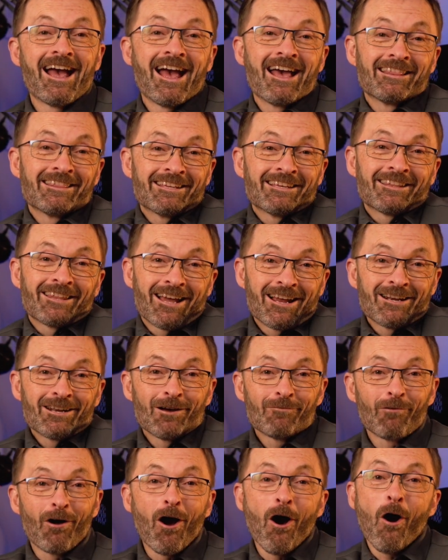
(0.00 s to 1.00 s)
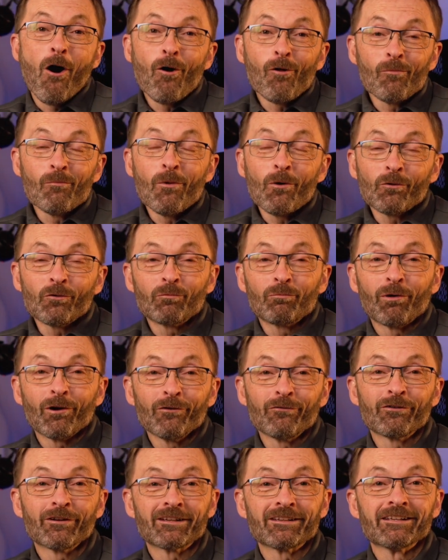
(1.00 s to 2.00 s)
And they line up almost
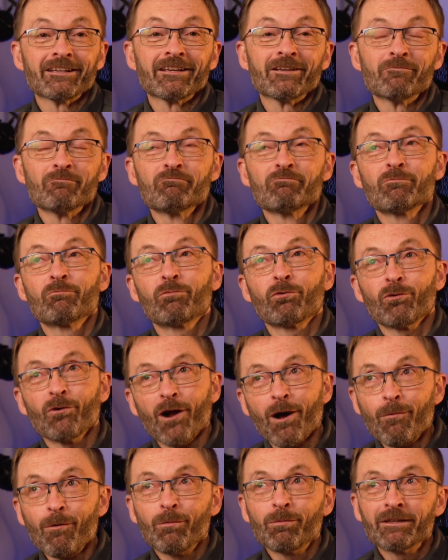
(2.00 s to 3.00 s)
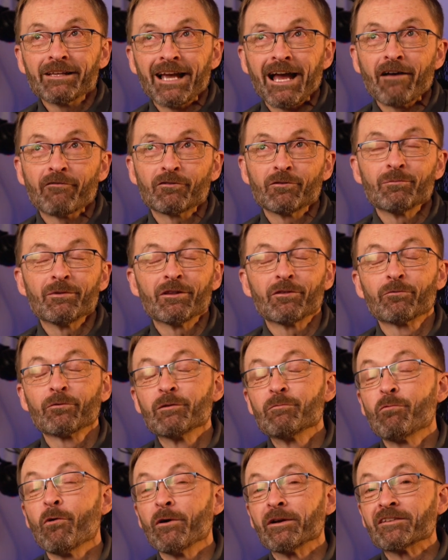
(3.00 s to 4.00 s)
perfectly. Probably have to be
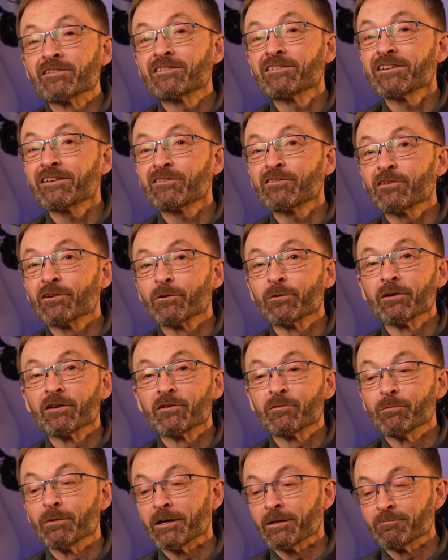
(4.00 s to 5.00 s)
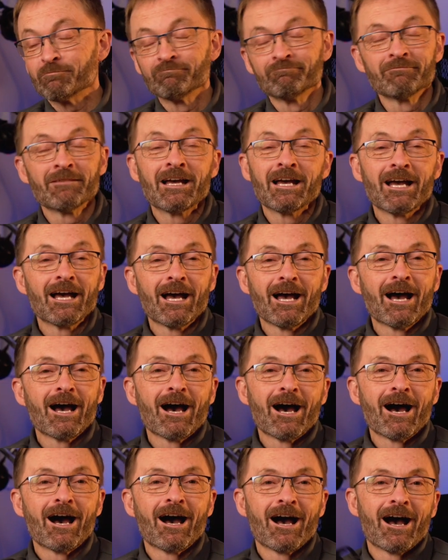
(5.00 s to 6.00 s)
3.6 degrees, but
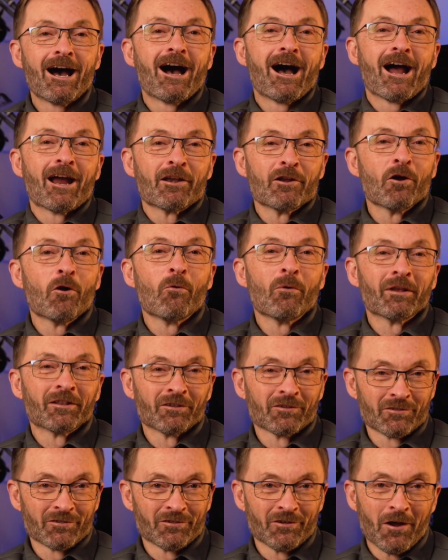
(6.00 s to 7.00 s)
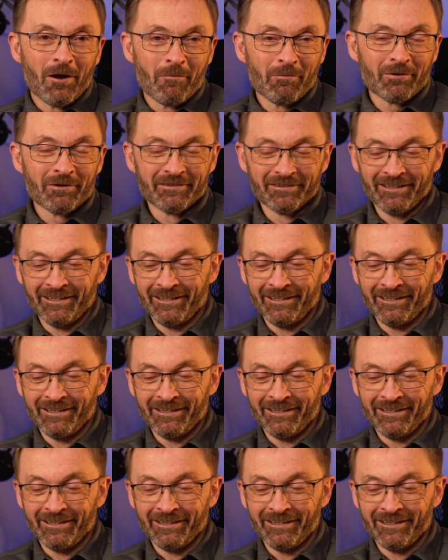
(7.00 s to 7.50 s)
I know when to stop.